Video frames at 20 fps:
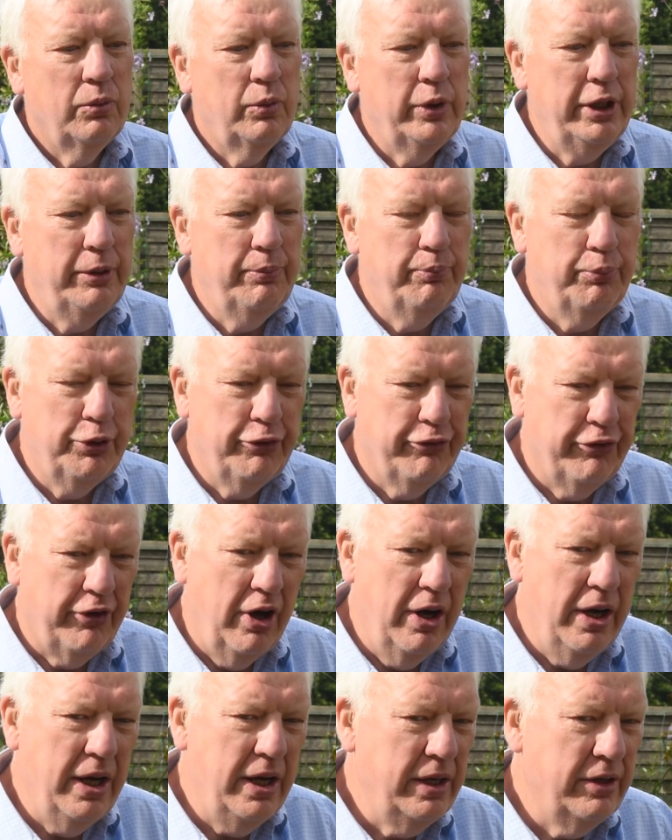We
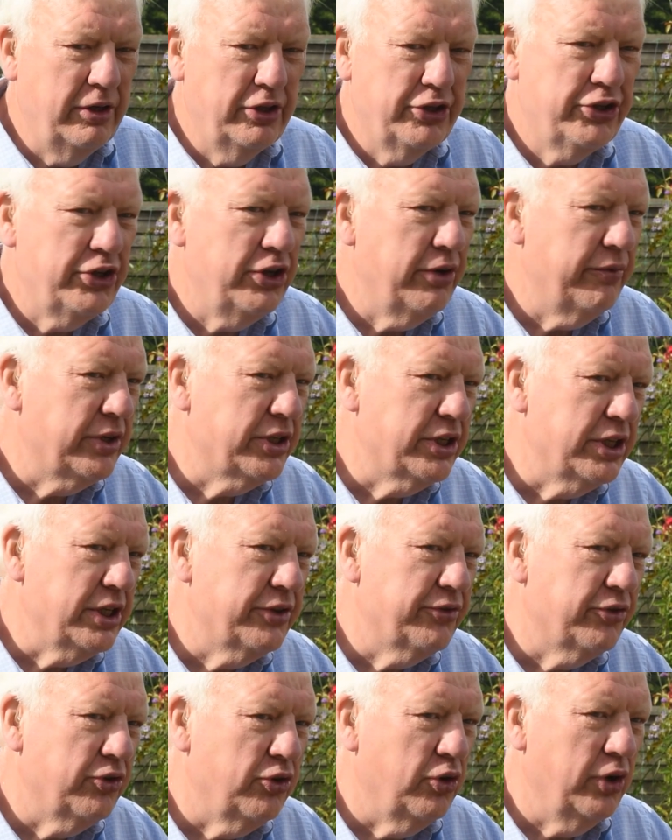provide
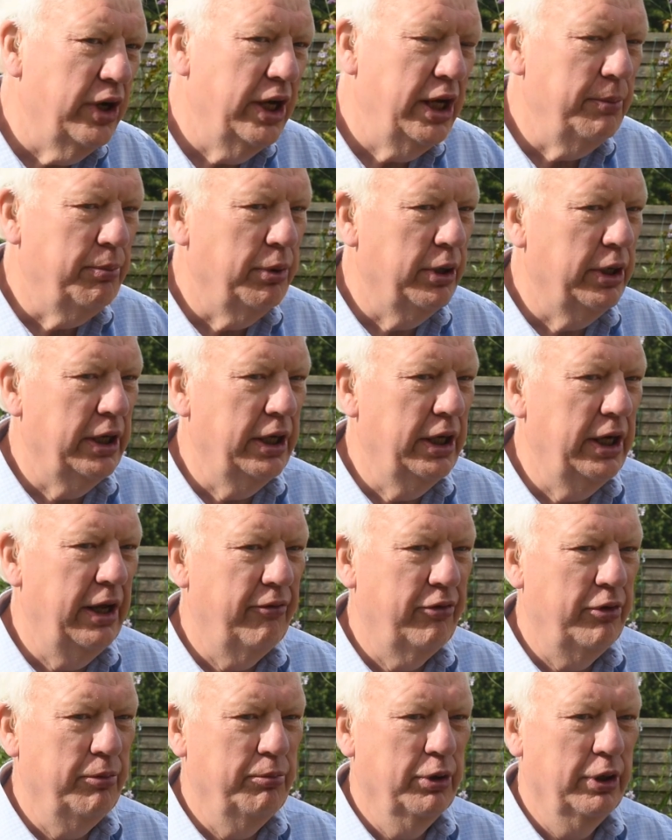services for anybody and
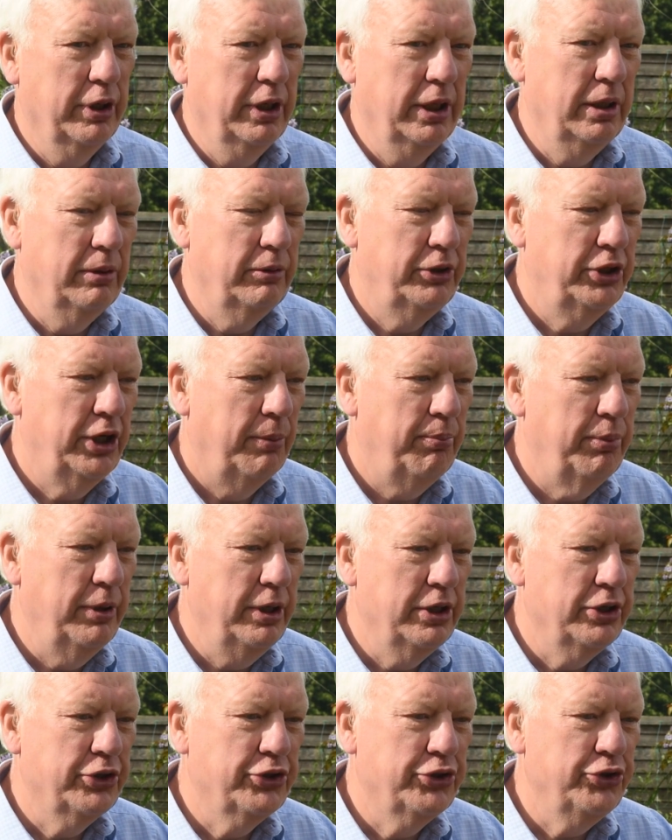everybody.
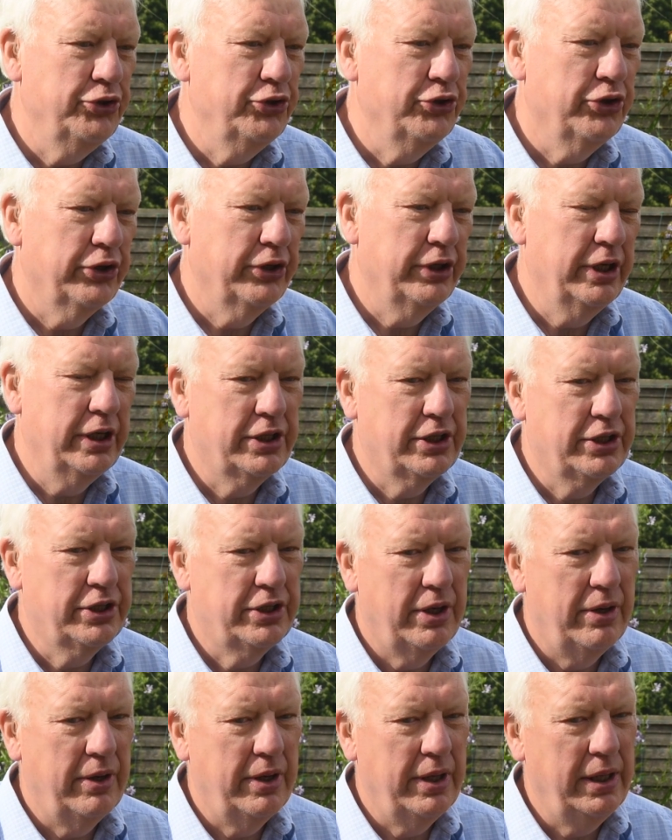Chaplains do not
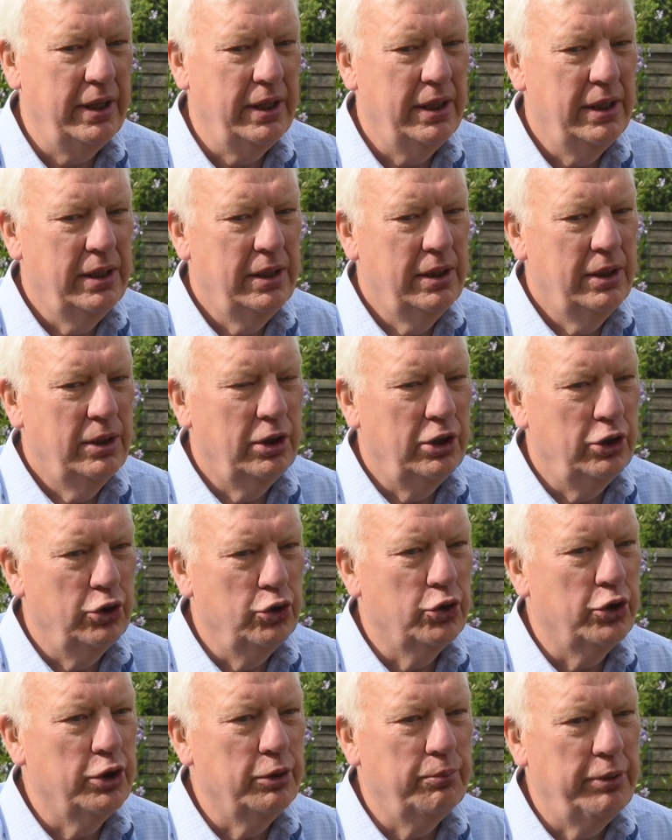necessarily
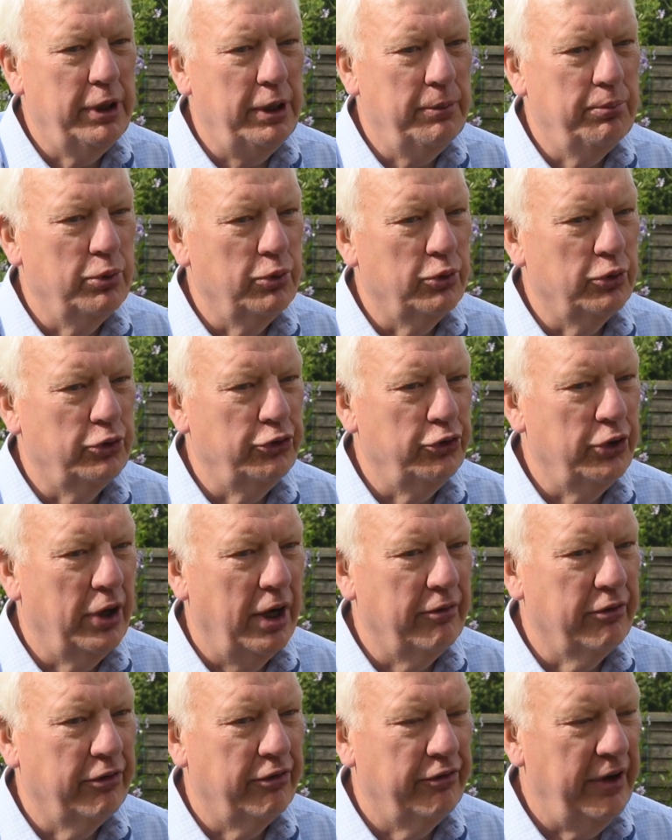look at people to
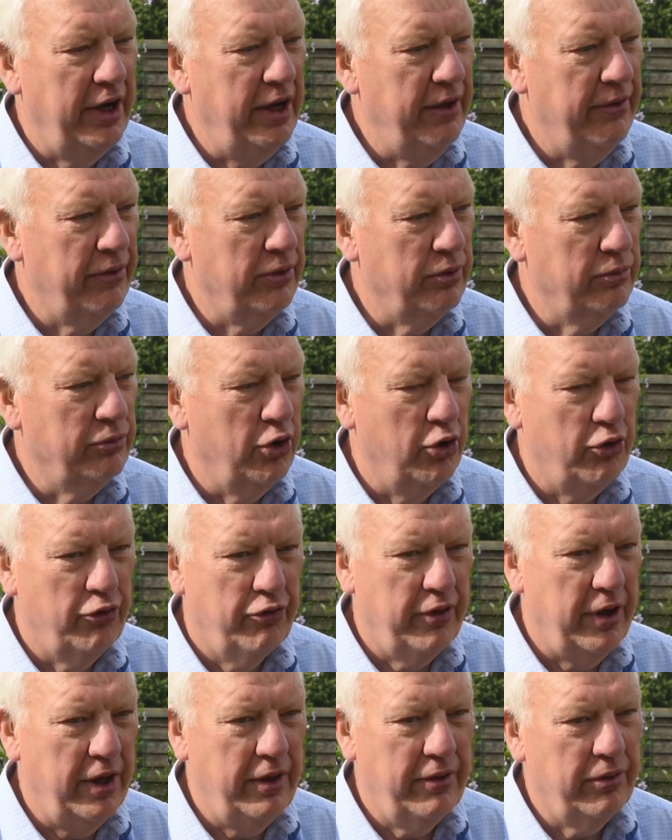have a faith, or no
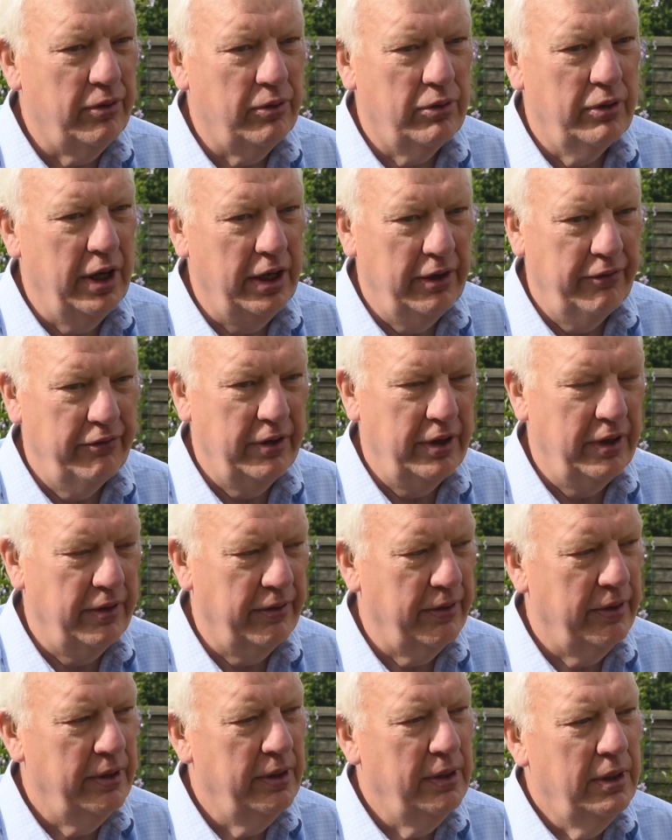faith, or any
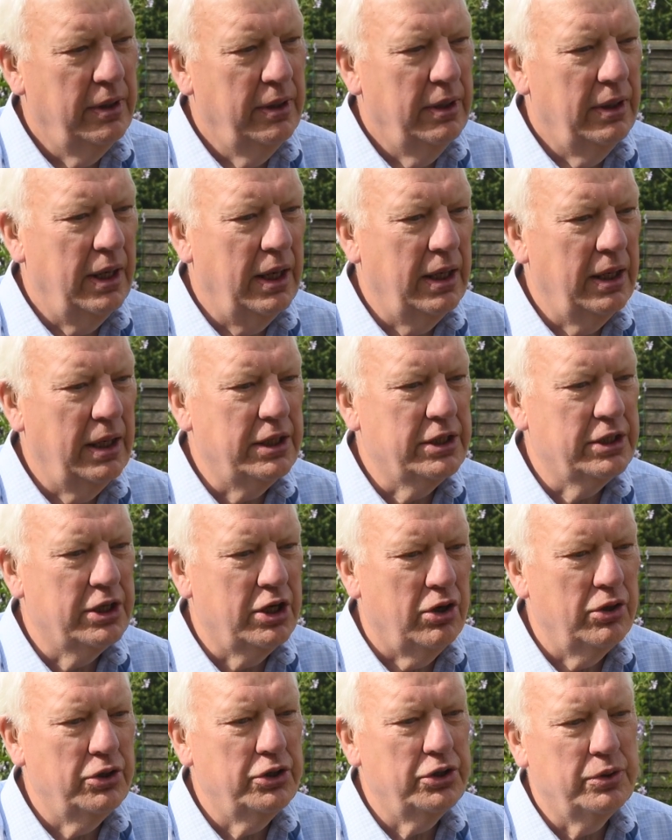faith. And as a
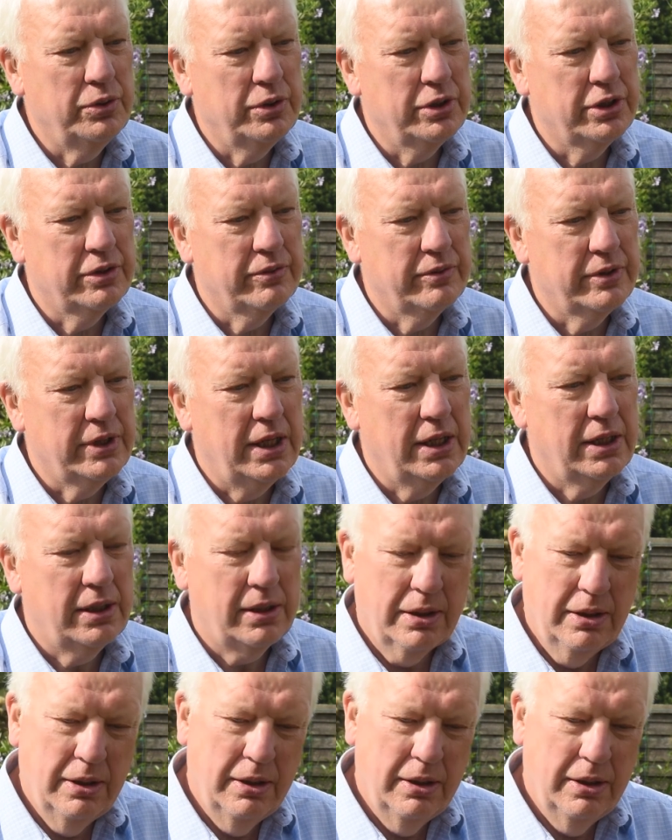consequence of that,